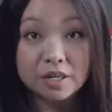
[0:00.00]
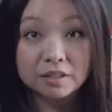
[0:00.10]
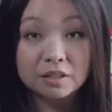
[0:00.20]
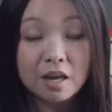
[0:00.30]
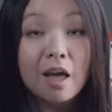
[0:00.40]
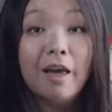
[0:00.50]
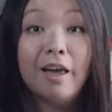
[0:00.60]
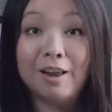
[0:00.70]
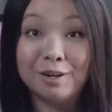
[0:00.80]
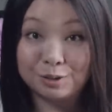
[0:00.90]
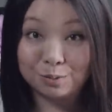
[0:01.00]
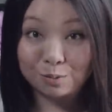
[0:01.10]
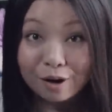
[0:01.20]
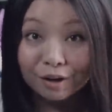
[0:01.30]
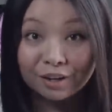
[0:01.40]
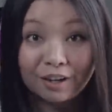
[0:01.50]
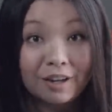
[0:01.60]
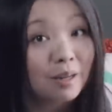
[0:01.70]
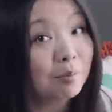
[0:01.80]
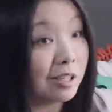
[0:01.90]
trends. And it's
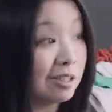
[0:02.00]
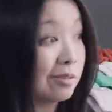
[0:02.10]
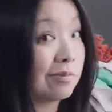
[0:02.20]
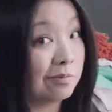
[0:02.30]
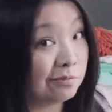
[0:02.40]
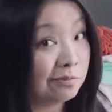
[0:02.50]
working. I mean,